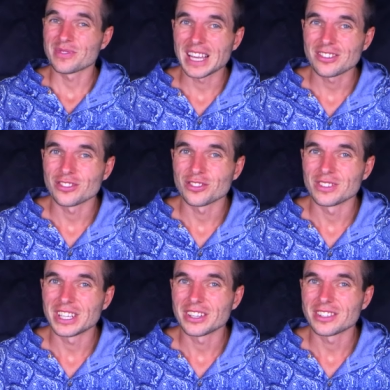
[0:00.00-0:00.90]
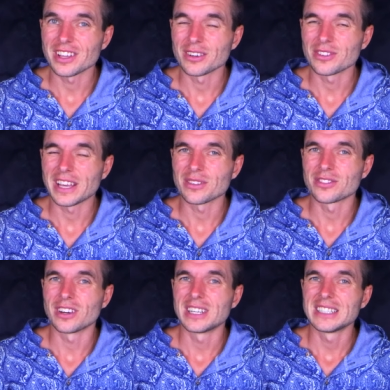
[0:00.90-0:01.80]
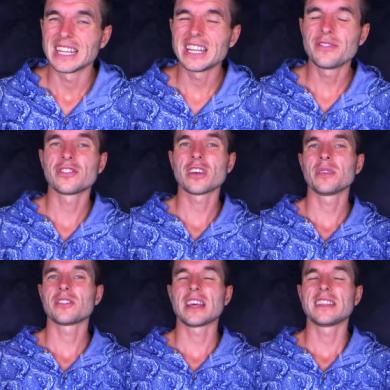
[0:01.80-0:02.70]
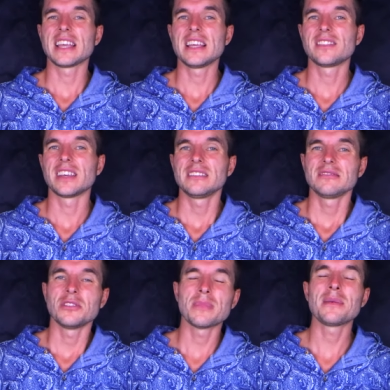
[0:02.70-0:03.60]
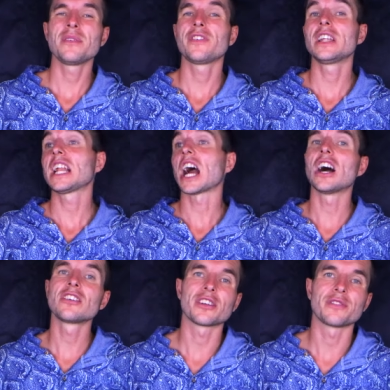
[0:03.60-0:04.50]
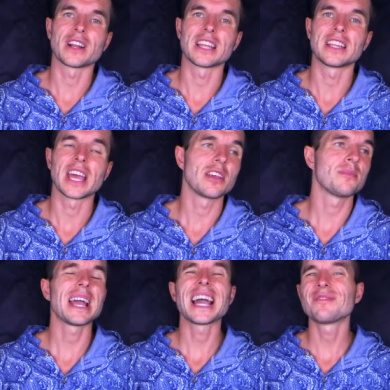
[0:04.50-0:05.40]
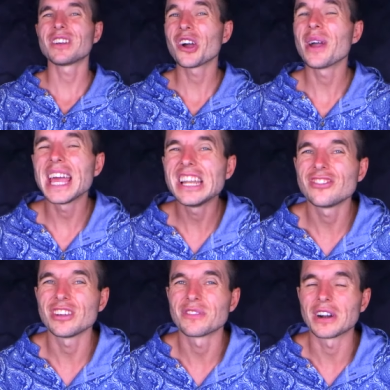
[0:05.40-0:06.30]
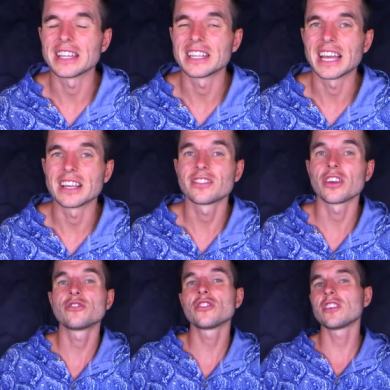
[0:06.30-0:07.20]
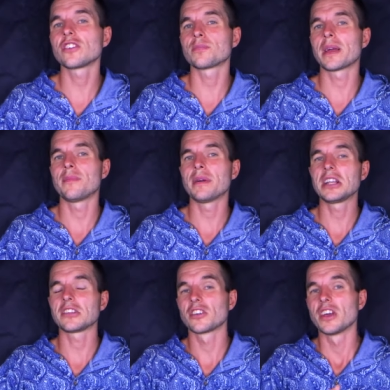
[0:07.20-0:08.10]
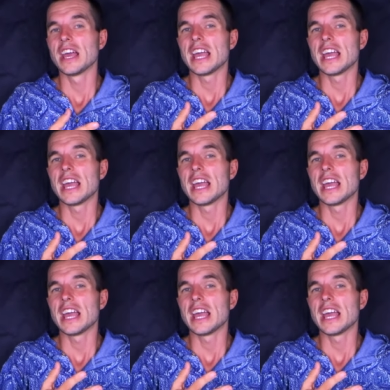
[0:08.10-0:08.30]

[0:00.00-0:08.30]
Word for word: that's just a really good telltale sign. And if you're someone that's under eating, you may be feeling hungry throughout the day. You may have low energy throughout the day. So just experiment.